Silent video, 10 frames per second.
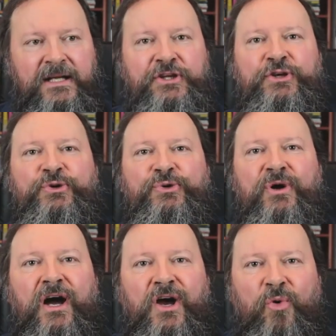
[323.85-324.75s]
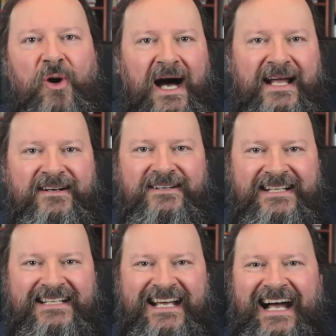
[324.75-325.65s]
you acquire
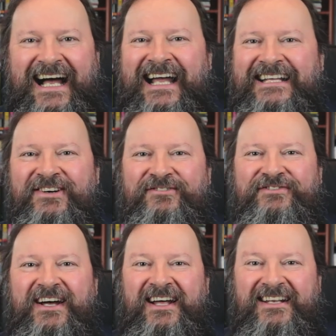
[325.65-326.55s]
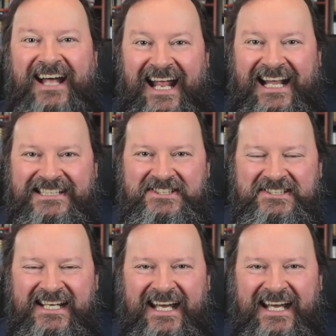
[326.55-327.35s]
that kind of knowledge,